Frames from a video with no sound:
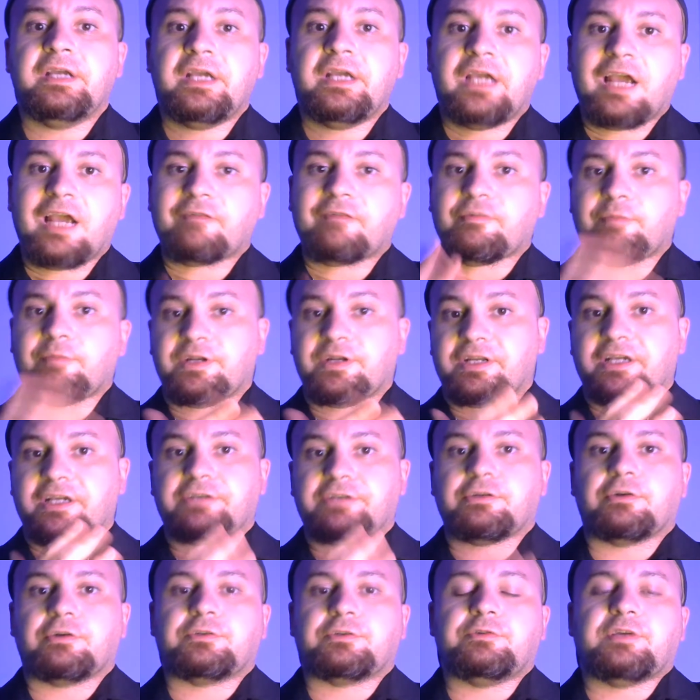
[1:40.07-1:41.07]
Every Monday I
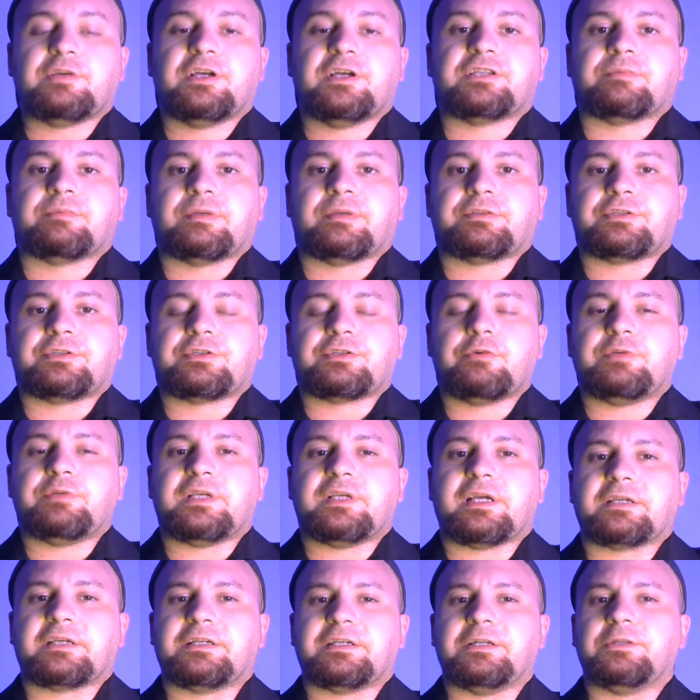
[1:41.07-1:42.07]
talk to you guys about the
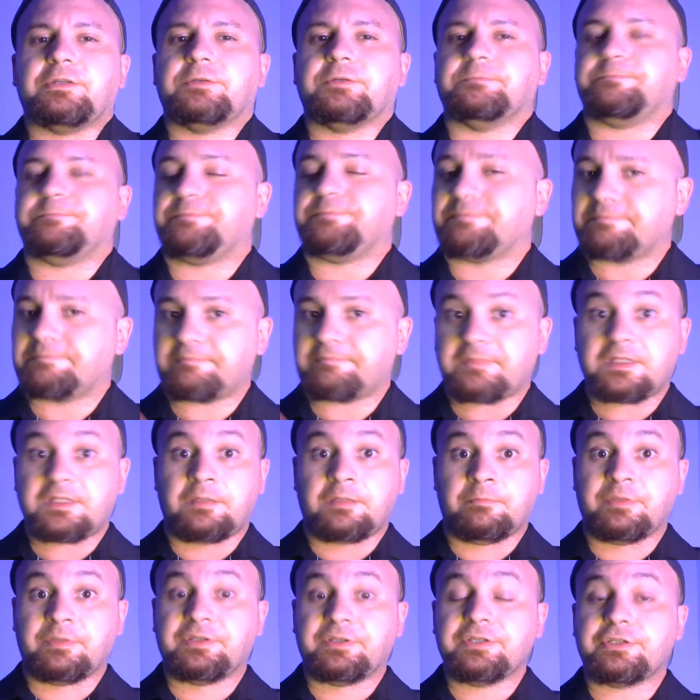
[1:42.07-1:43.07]
Zodiac Killer,
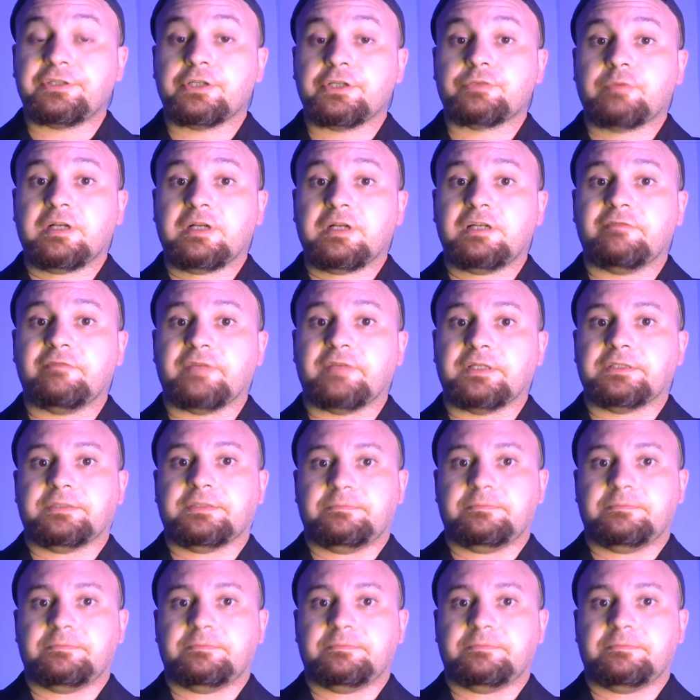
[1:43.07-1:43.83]
but this is relevant